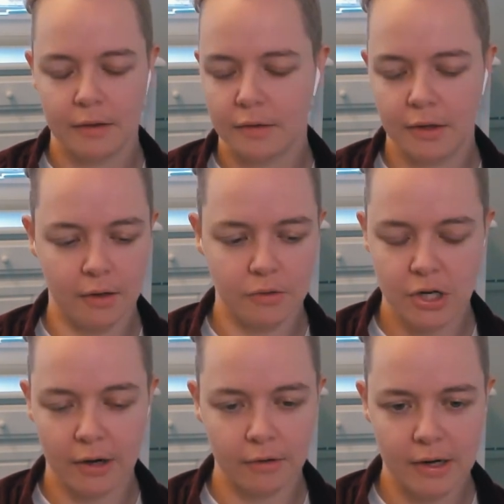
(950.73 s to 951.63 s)
you know
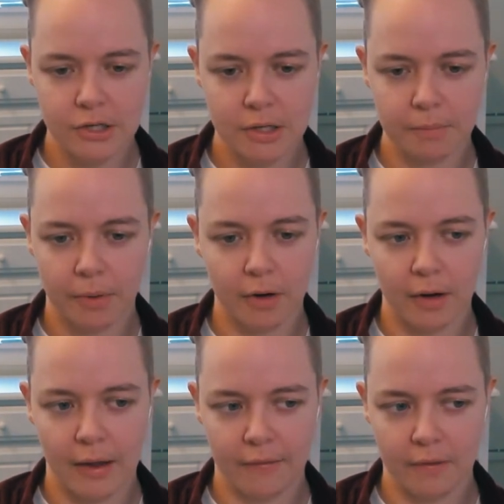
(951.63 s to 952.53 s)
generation part
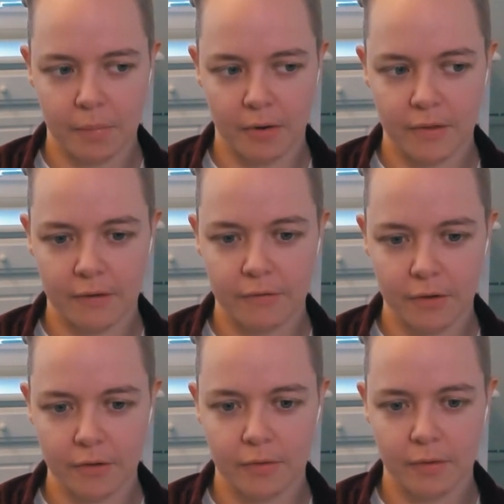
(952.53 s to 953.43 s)
and the part that
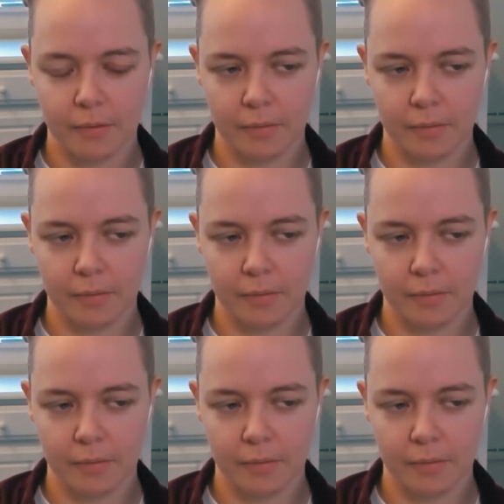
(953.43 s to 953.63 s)
feels